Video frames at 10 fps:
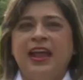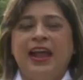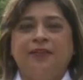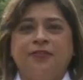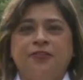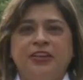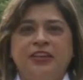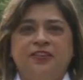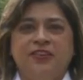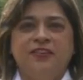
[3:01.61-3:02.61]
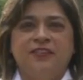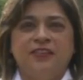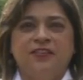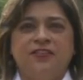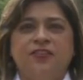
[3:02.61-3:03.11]
after each
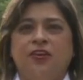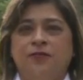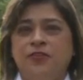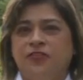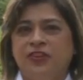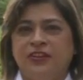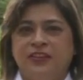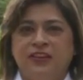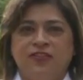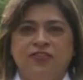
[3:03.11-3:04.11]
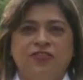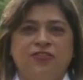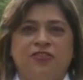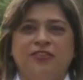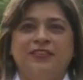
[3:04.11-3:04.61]
instance of using a tissue
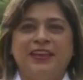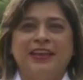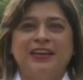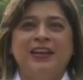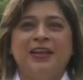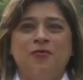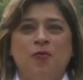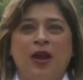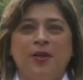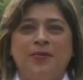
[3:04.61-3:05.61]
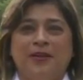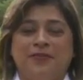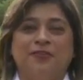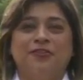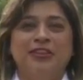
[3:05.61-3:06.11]
to contain and wipe
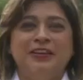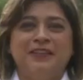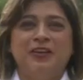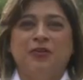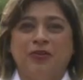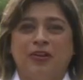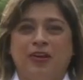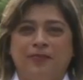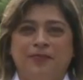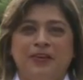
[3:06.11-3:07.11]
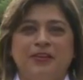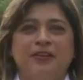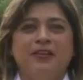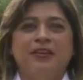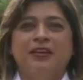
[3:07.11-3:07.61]
after sneezing or coughing,
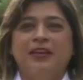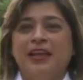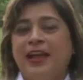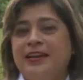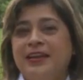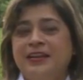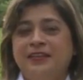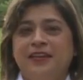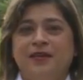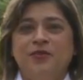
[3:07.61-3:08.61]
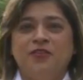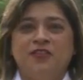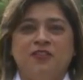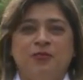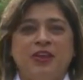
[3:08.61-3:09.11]
and anytime you
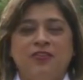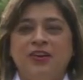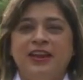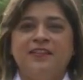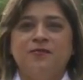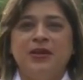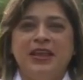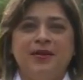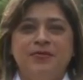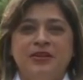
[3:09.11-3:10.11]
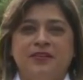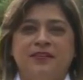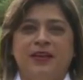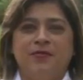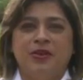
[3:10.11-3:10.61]
suspect your hands may have been
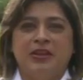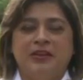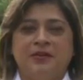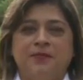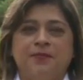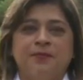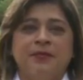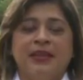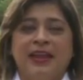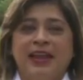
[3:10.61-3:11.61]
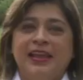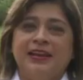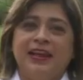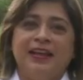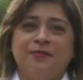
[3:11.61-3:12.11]
contaminated. And
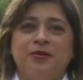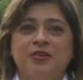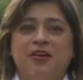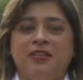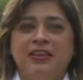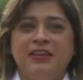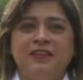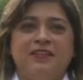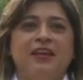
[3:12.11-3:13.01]
last but not least,